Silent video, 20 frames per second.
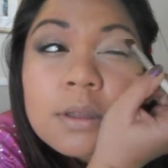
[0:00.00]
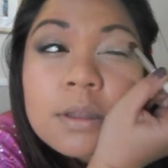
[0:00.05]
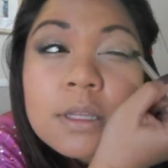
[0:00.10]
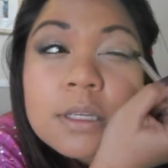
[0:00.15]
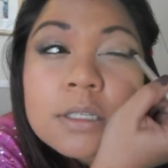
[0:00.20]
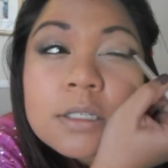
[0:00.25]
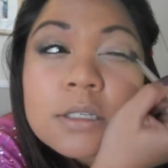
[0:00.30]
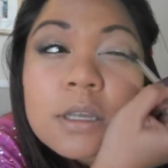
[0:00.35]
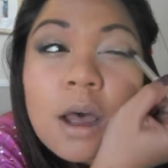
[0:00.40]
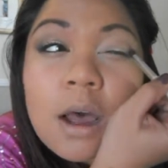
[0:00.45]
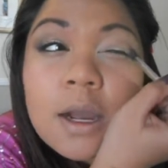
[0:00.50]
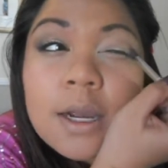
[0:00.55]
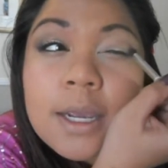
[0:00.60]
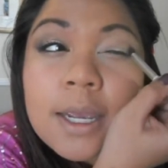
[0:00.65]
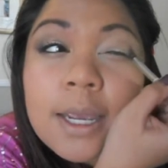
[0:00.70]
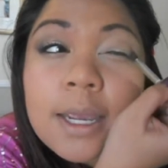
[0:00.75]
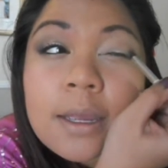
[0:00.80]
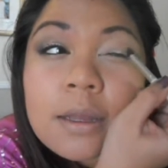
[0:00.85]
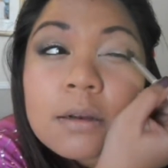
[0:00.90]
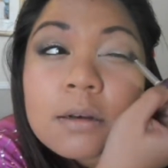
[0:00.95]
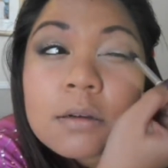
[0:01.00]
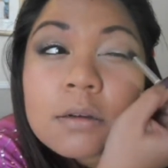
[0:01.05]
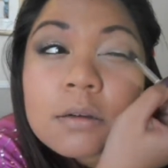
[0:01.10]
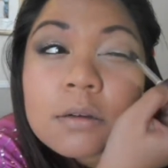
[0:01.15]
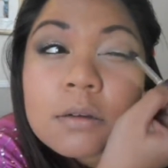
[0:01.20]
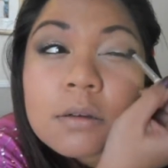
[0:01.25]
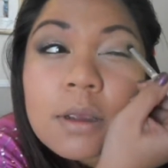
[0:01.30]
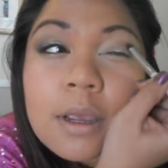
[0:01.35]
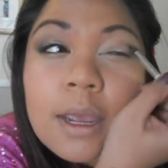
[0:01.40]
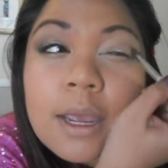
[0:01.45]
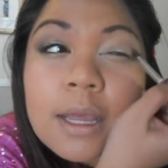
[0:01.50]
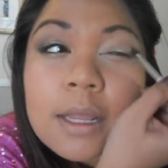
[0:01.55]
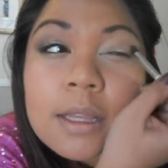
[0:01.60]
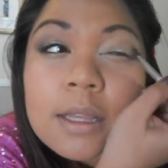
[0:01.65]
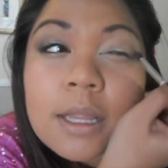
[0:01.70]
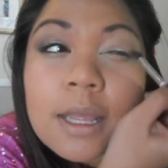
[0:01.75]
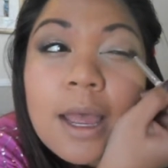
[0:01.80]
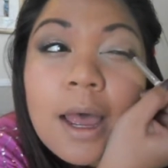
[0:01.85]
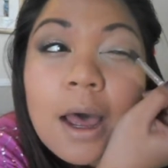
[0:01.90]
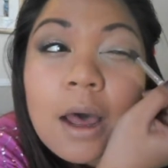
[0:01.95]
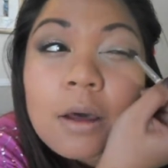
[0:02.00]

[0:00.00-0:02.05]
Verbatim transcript: the socket and the